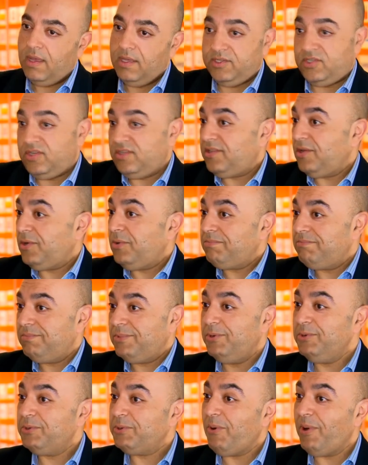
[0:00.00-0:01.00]
It's just a
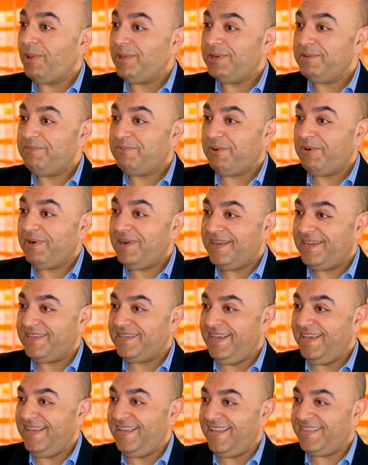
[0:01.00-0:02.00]
good quality
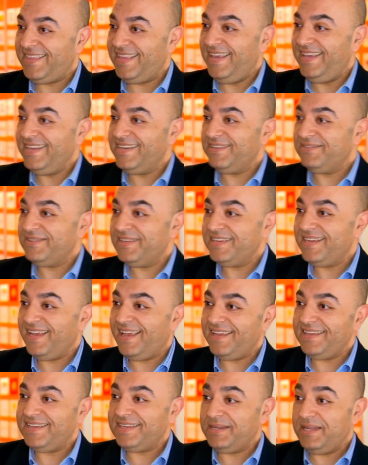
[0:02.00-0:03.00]
product at the end of the
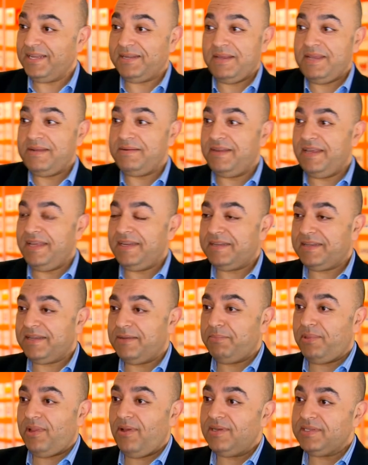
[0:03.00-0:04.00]
day. It
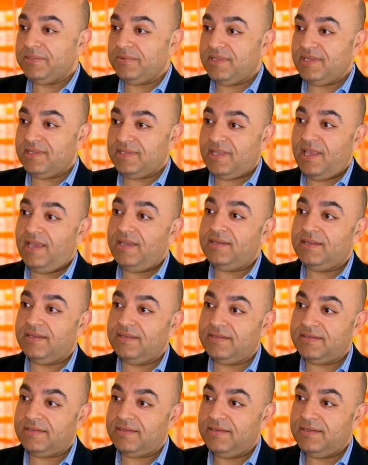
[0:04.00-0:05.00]
complies with the standards.